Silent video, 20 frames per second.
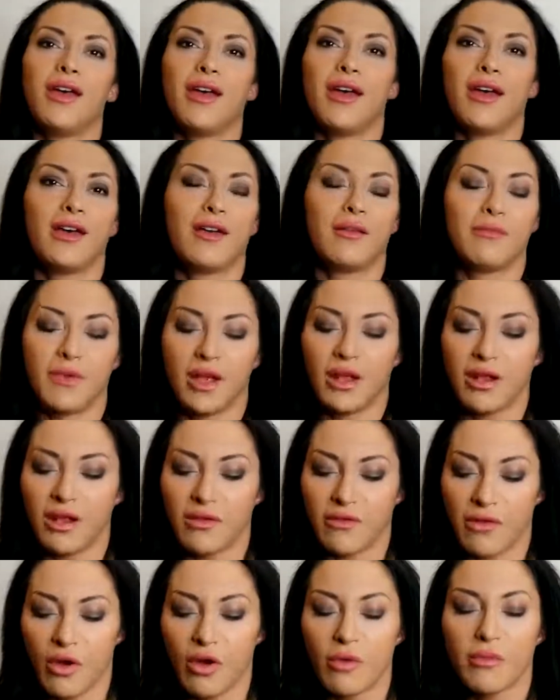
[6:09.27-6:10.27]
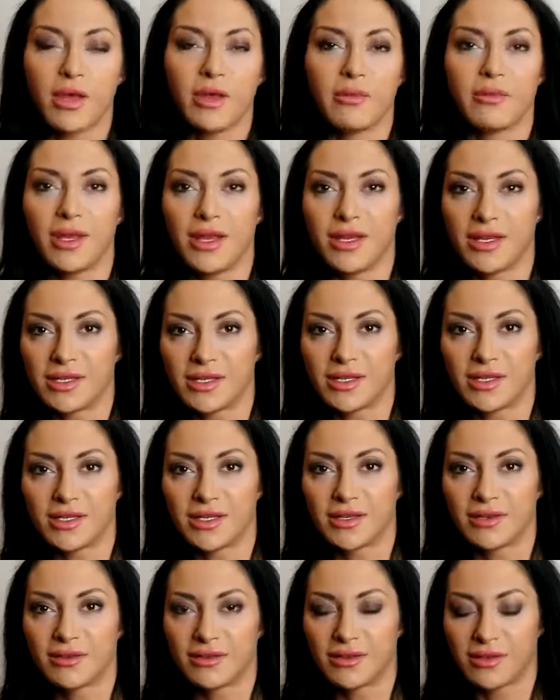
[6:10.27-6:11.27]
I love homemade
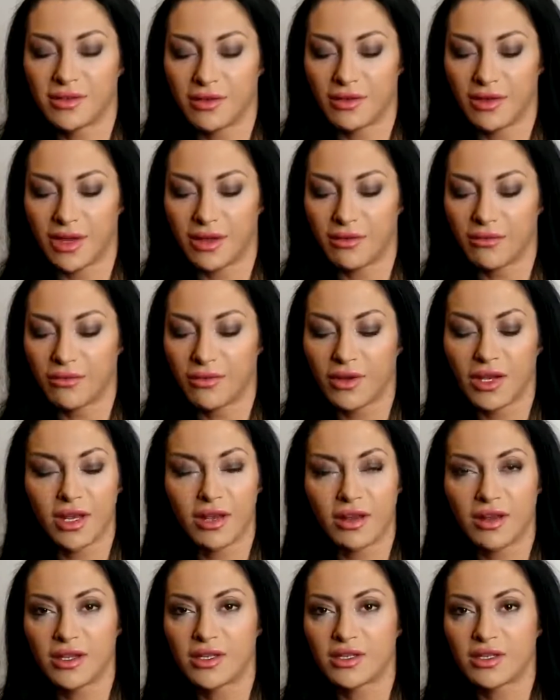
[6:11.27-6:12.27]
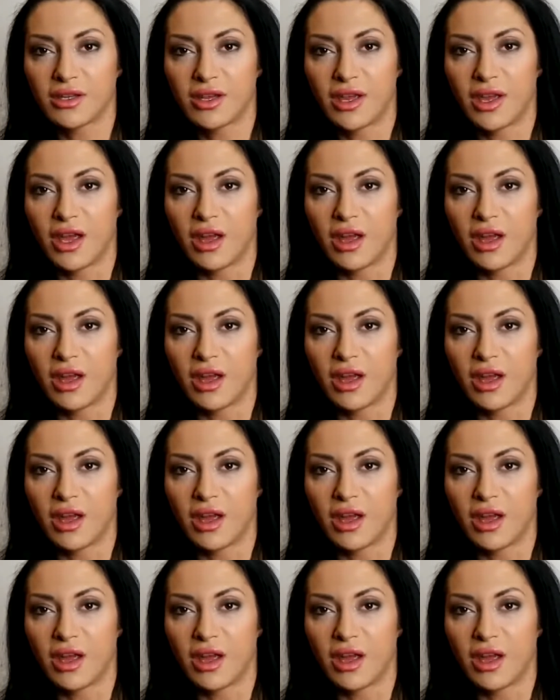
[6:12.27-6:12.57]
pizzas, so they're really nice.